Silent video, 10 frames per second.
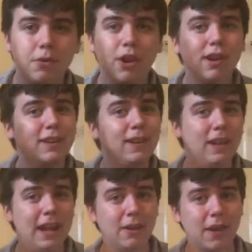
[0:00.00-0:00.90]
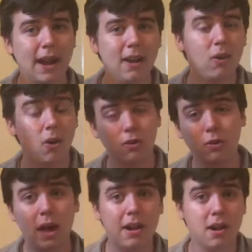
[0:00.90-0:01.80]
You're going to see later that I
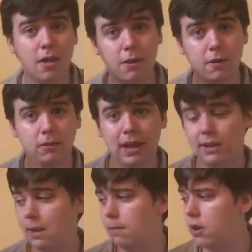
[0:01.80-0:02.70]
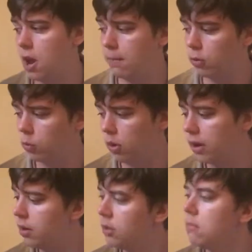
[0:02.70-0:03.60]
also got another Led Zeppelin numbered
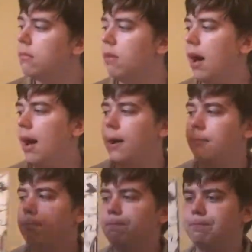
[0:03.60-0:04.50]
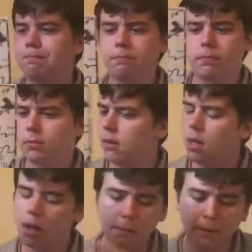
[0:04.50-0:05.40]
one.
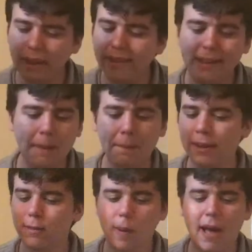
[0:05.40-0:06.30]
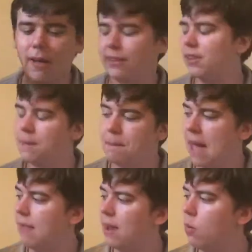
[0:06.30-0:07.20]
But Led Zeppelin as well. It's the
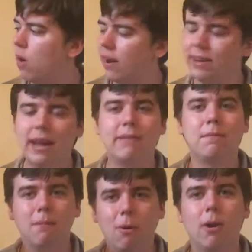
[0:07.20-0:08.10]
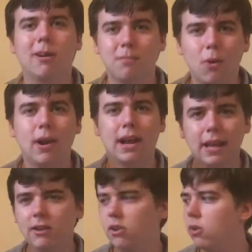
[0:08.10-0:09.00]
band that I want to dive more and more
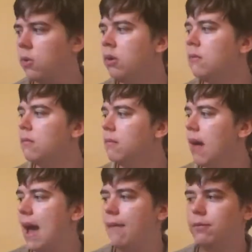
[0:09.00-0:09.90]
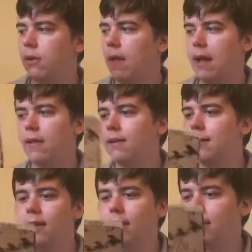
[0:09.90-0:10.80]
into after like
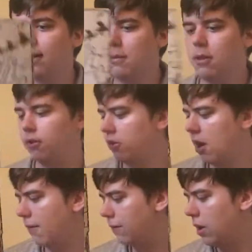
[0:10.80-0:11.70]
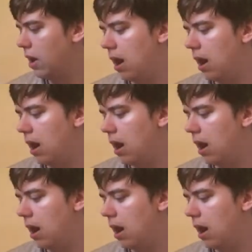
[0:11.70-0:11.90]
listening to some of their stuff.